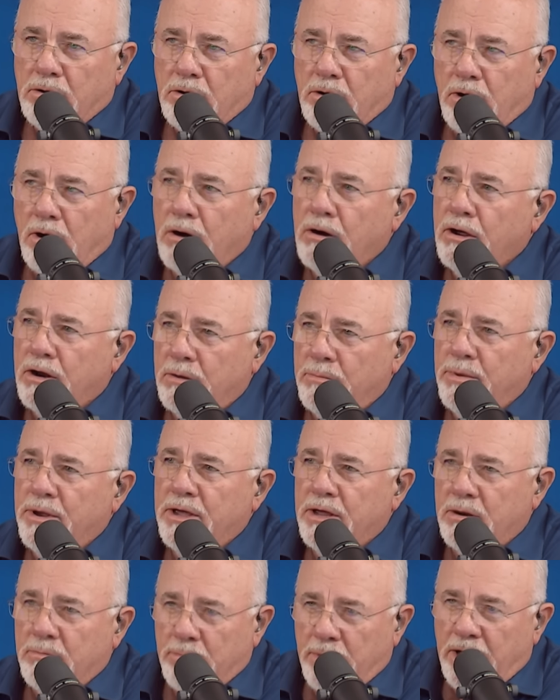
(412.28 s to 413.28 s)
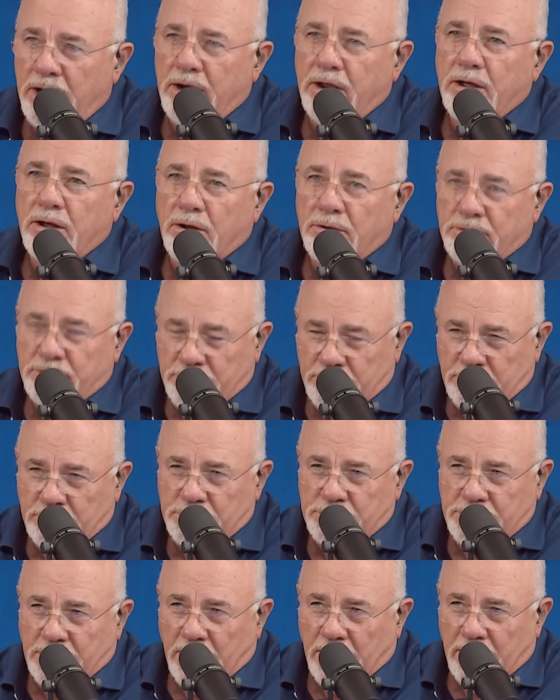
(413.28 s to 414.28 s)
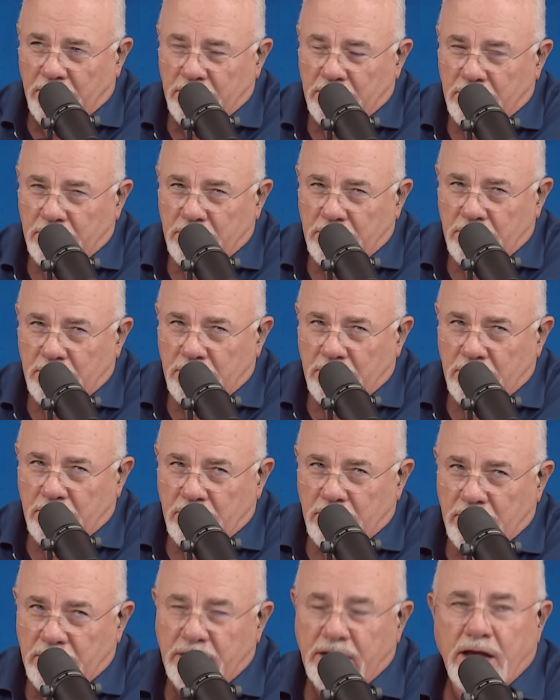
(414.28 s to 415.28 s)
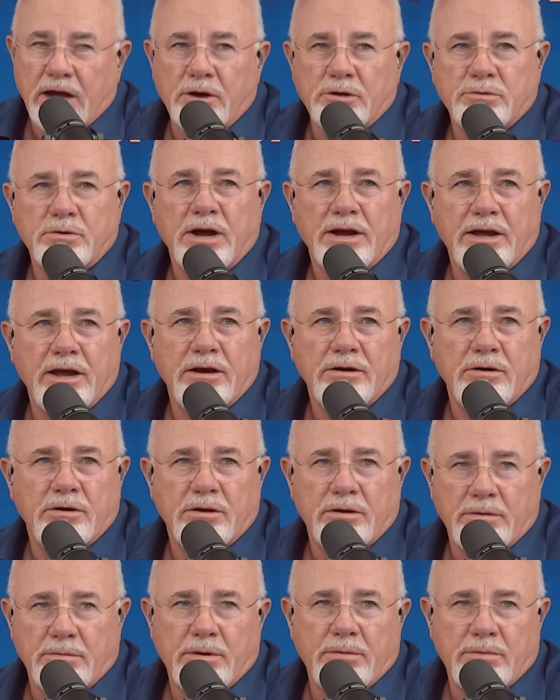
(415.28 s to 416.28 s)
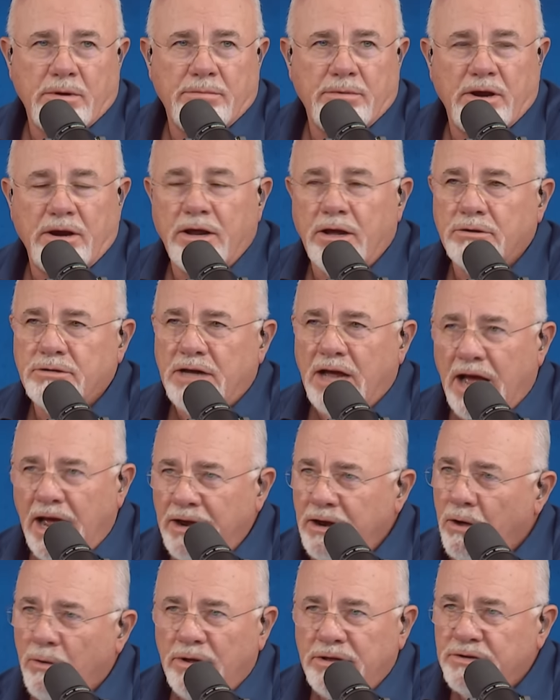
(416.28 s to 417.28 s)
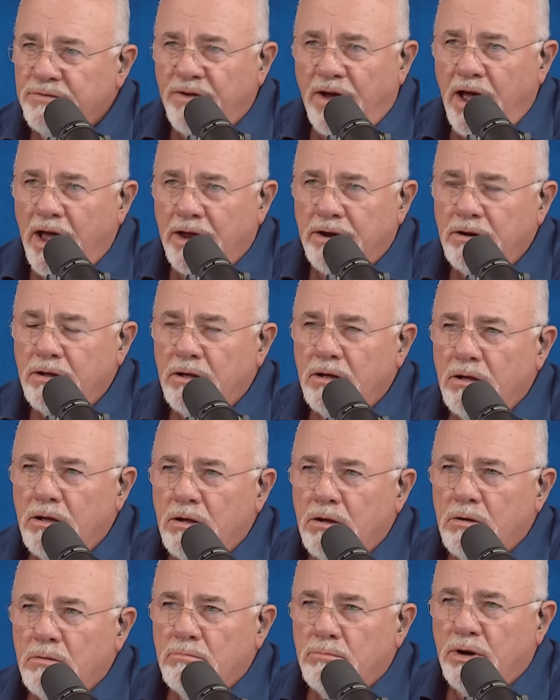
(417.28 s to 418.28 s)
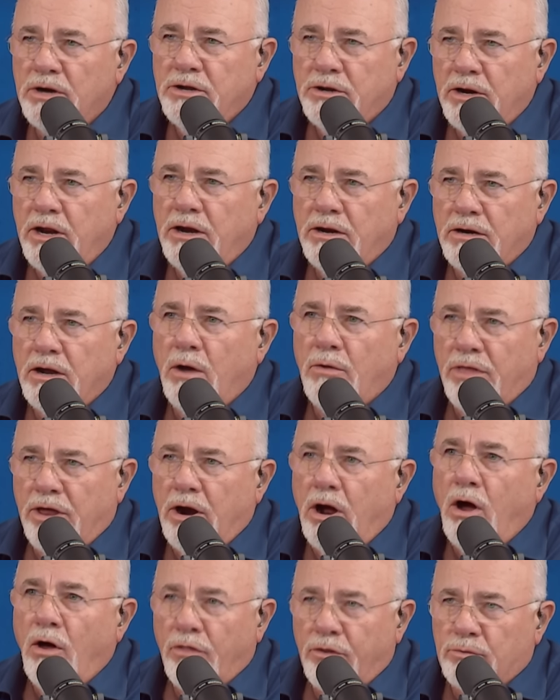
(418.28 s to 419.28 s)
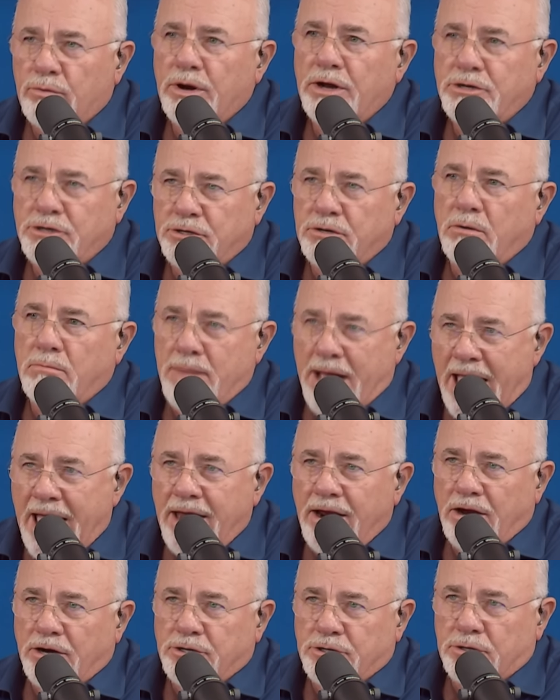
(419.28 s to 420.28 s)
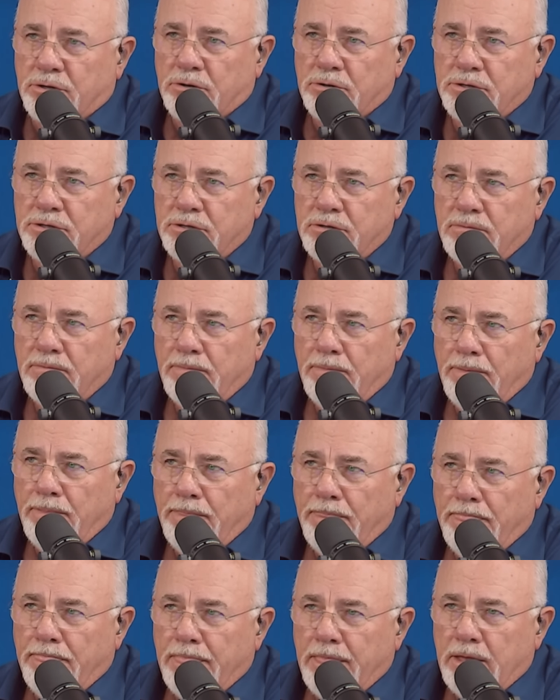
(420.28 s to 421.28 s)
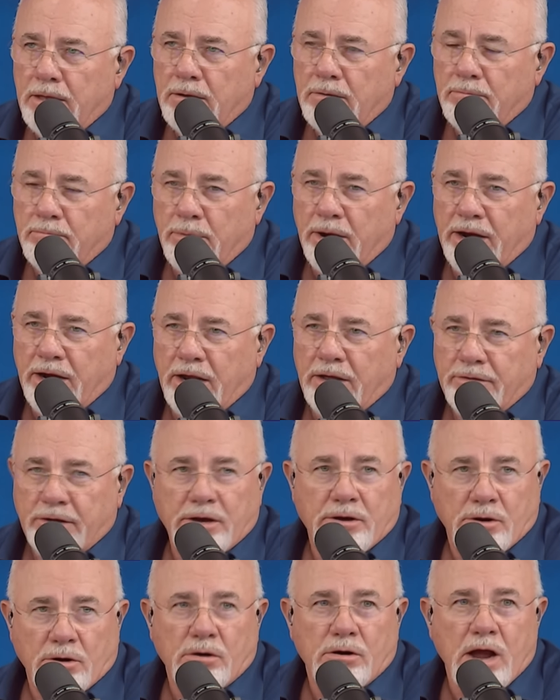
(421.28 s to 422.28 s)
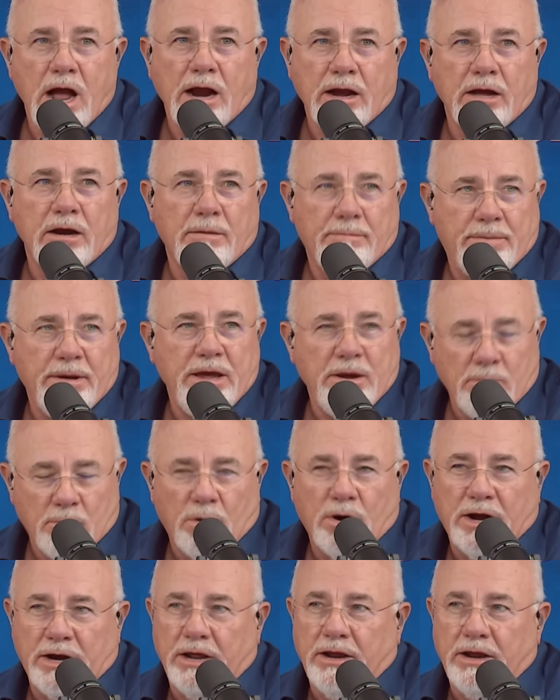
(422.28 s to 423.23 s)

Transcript: are going to be at a meeting on Tuesday. And the guy goes, well, I can't do it. And he goes, I know, it's fine. But you need to know that all the regional managers, meaning that you're not going to be one